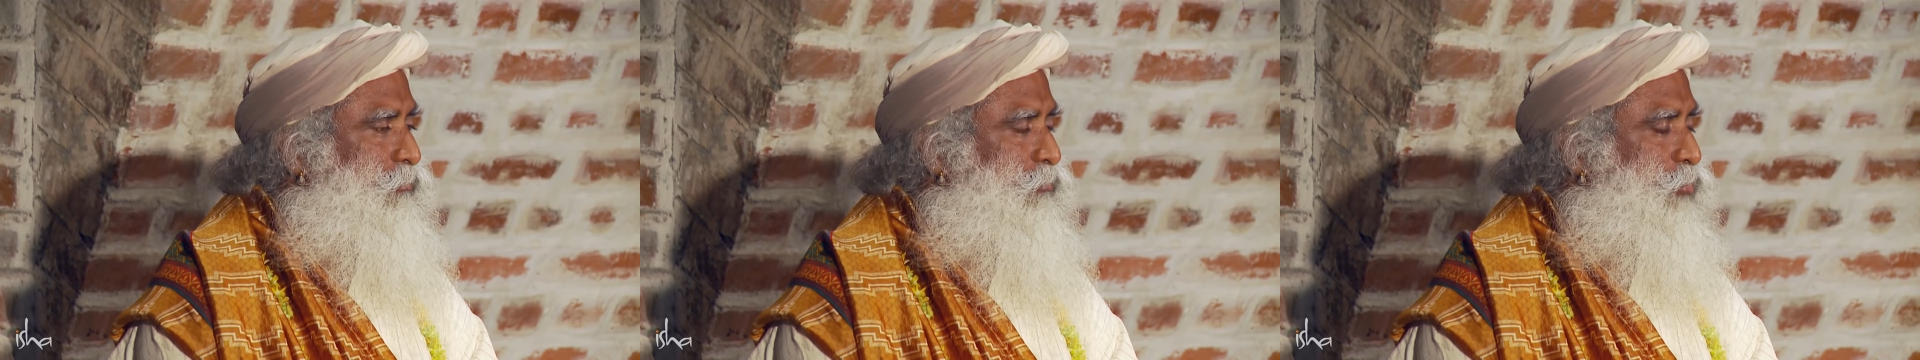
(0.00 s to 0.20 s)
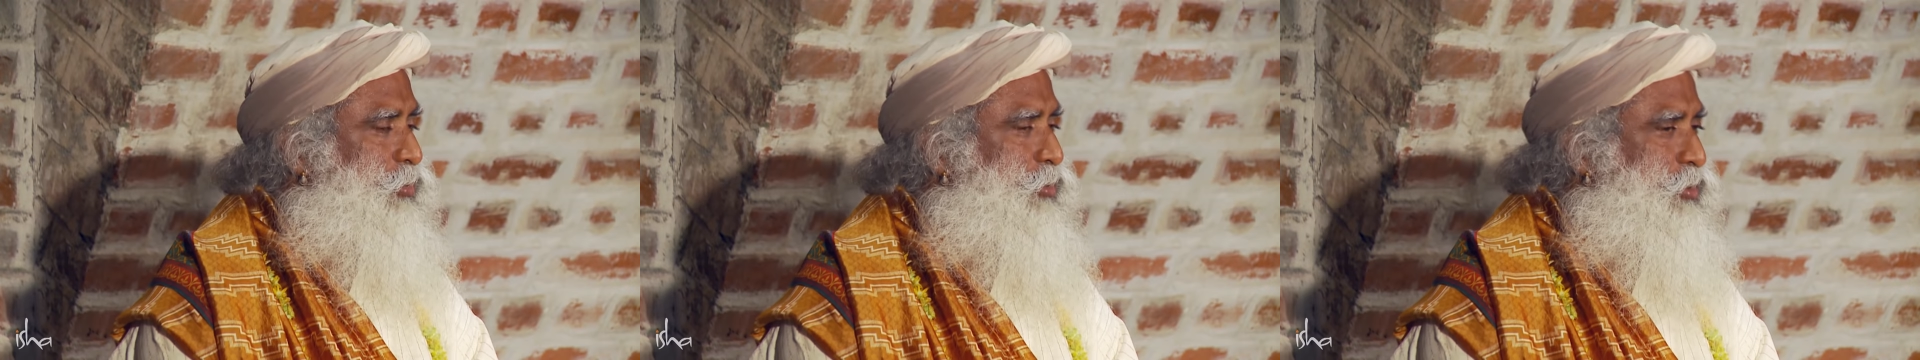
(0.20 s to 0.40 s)

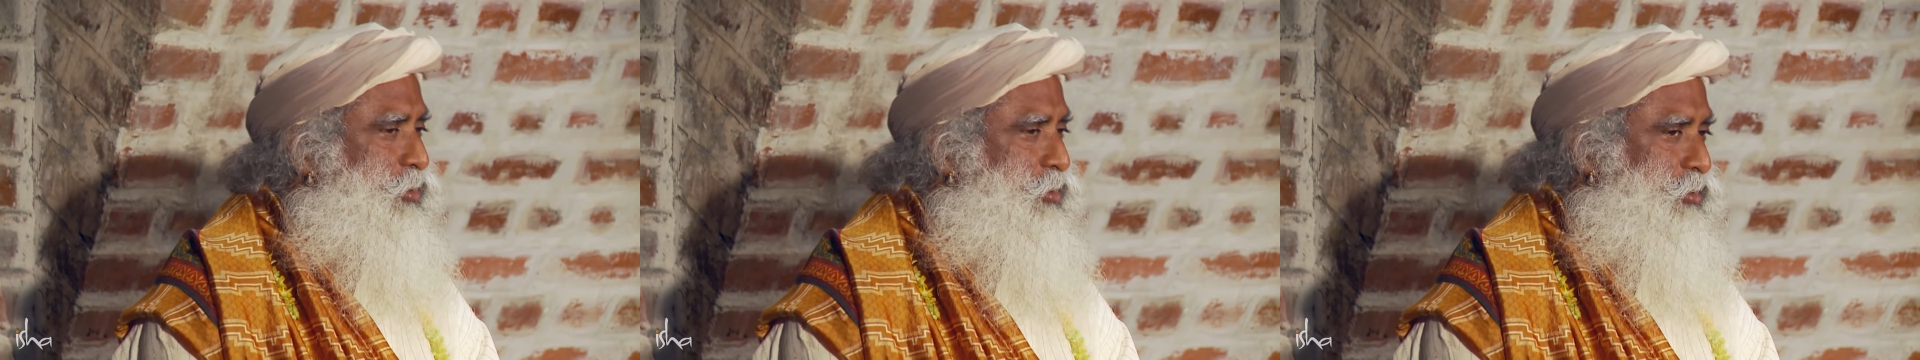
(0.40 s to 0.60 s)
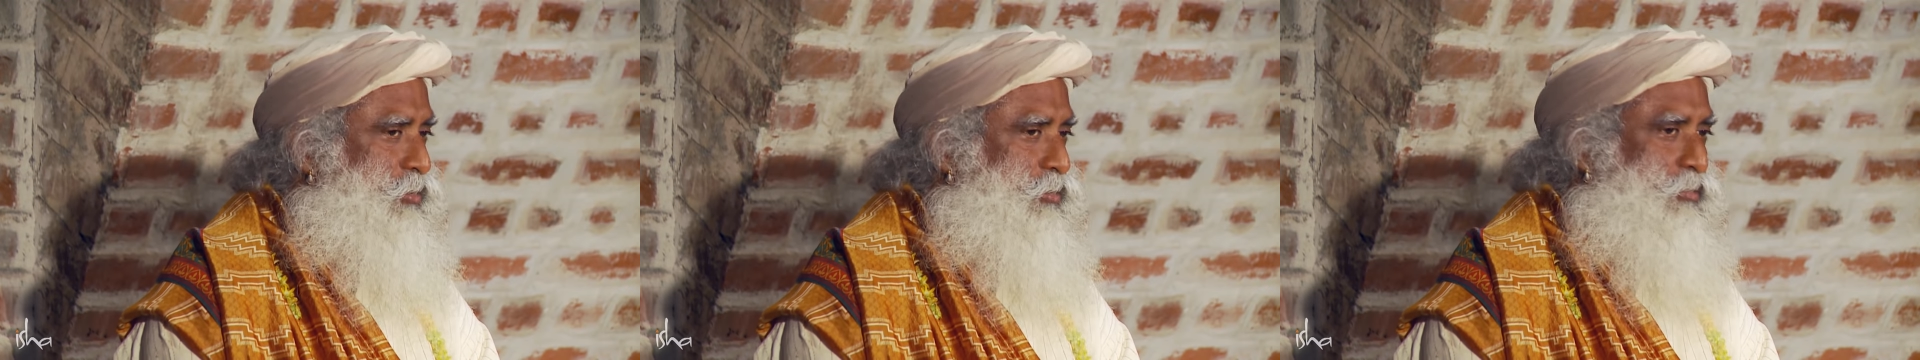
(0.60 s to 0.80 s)

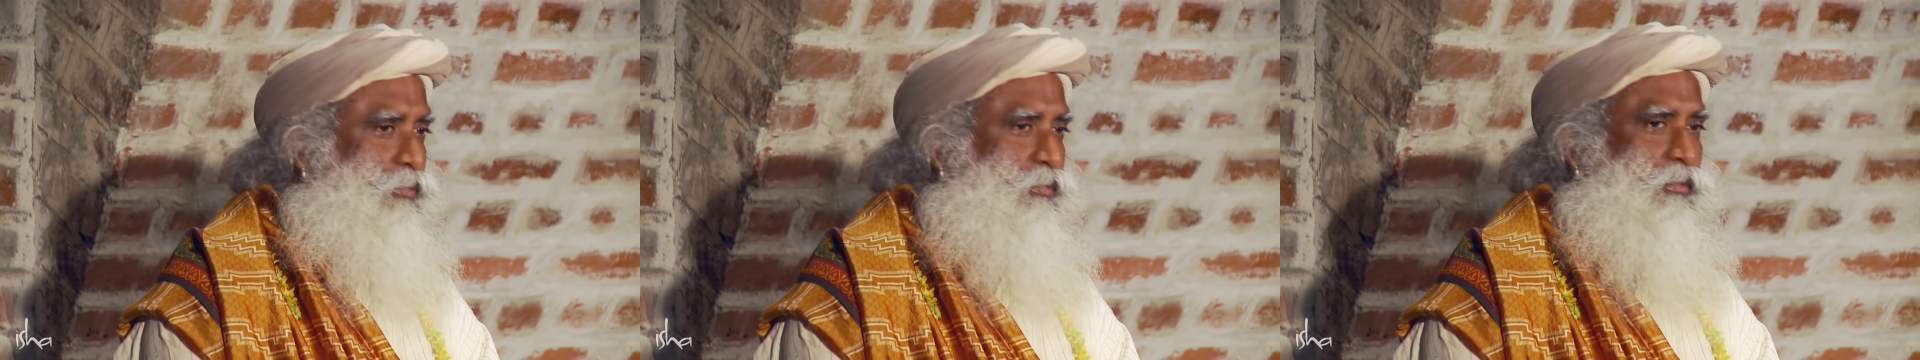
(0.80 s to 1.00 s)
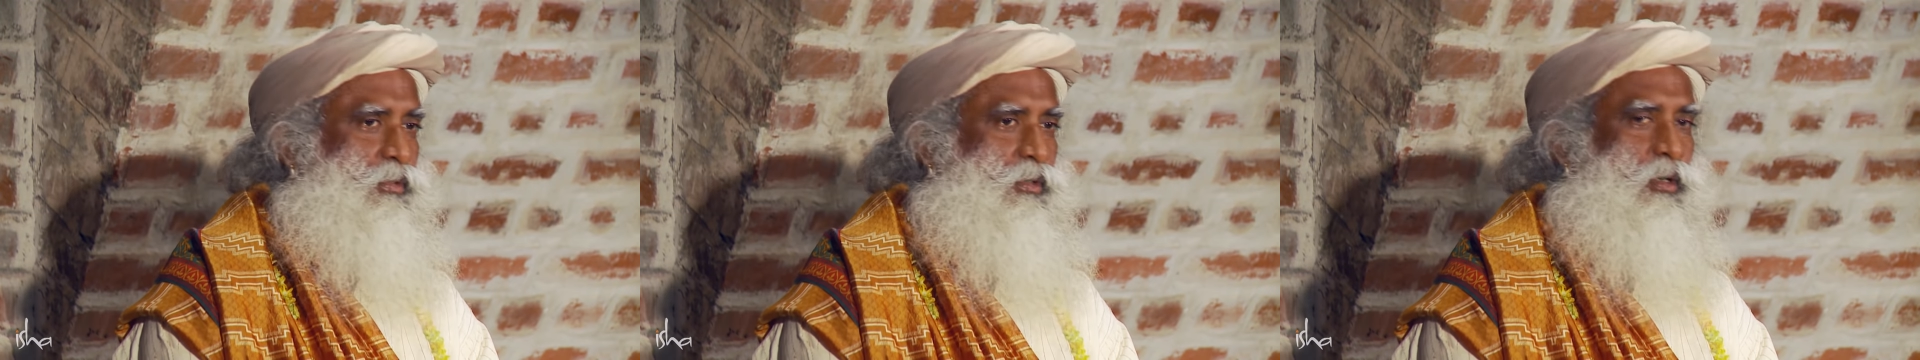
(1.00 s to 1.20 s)
pushes
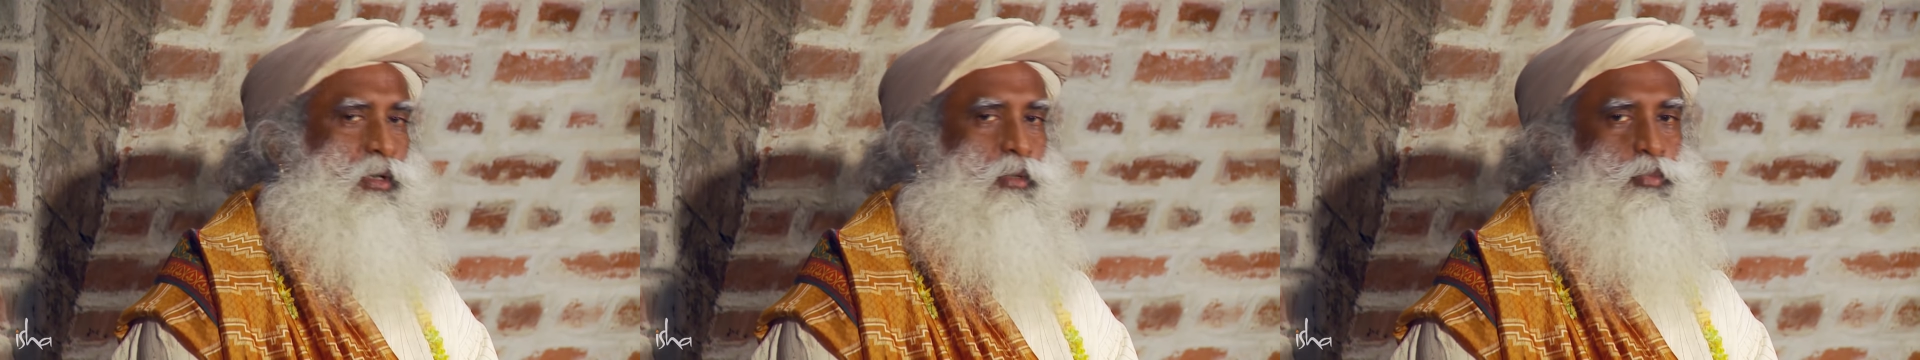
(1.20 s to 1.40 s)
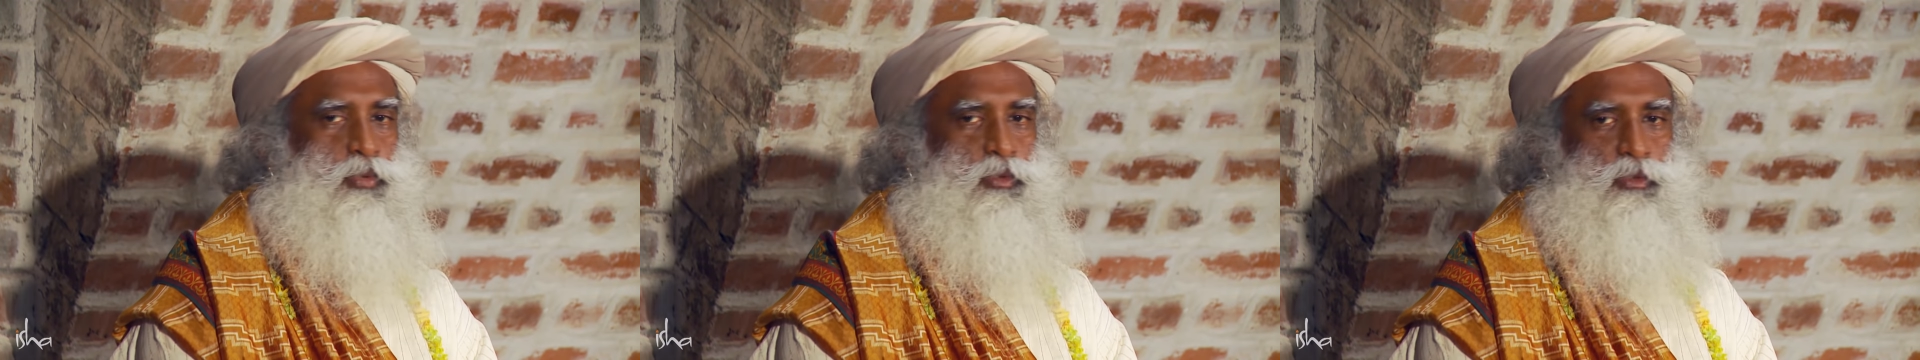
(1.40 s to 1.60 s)
you
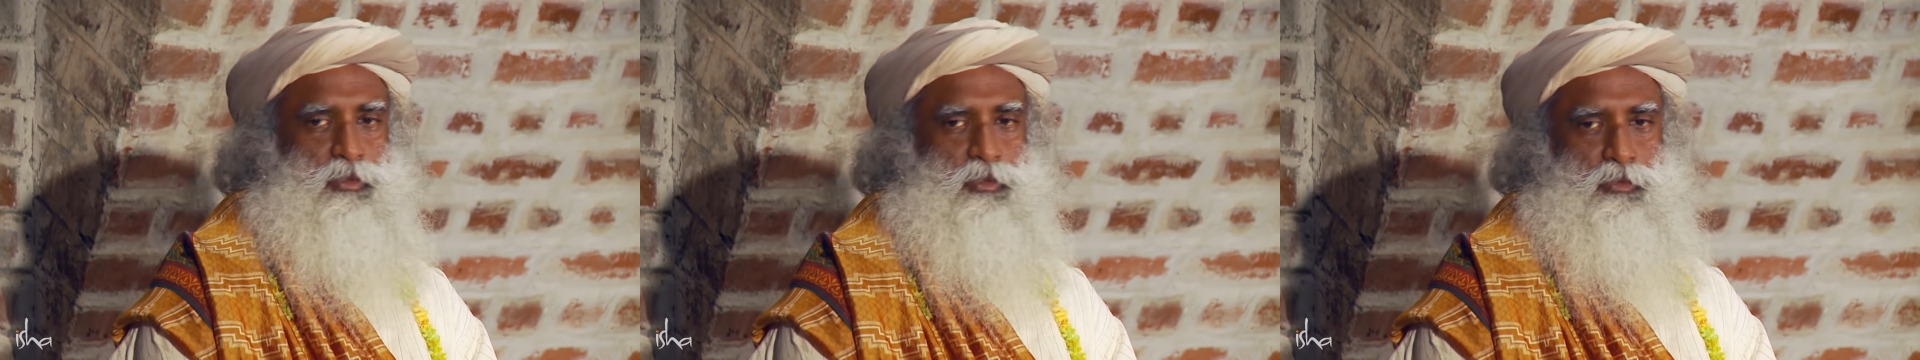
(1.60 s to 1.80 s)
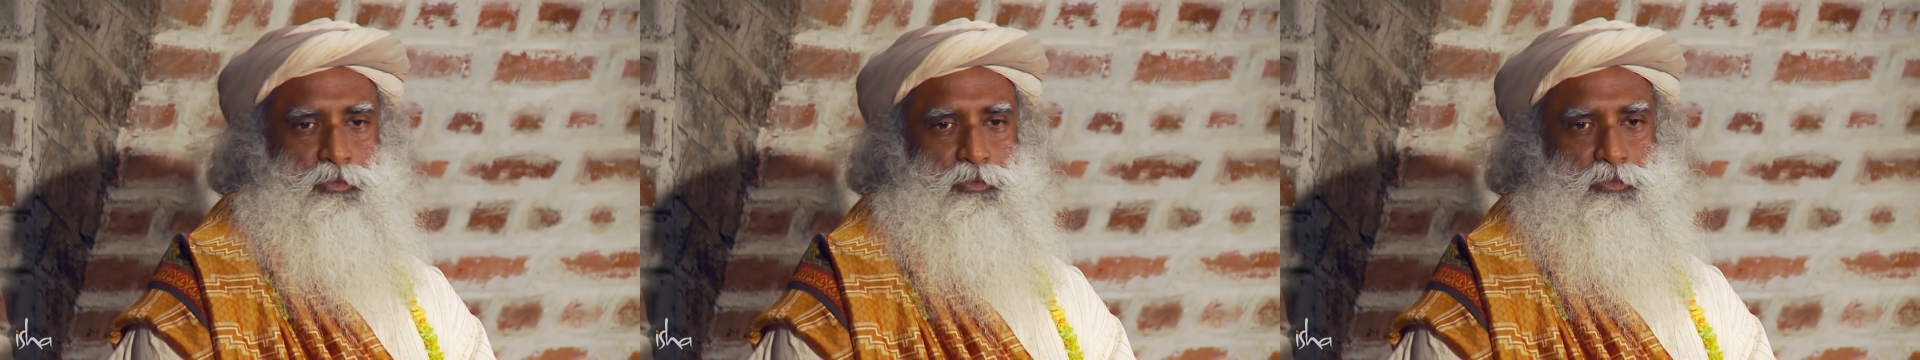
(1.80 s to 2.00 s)
or
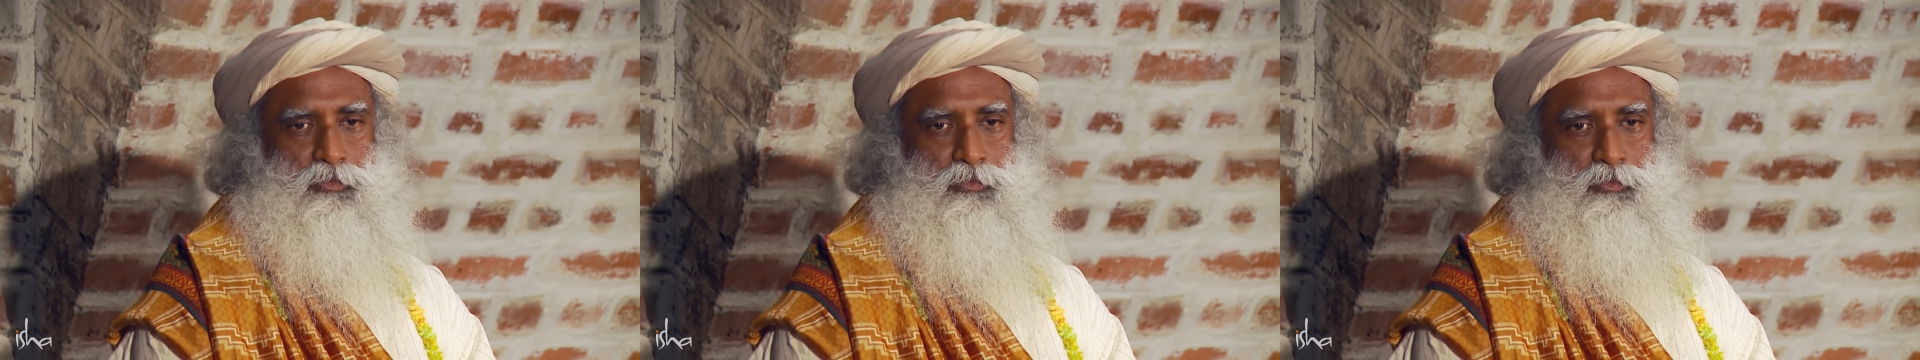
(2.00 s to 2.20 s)
pulls you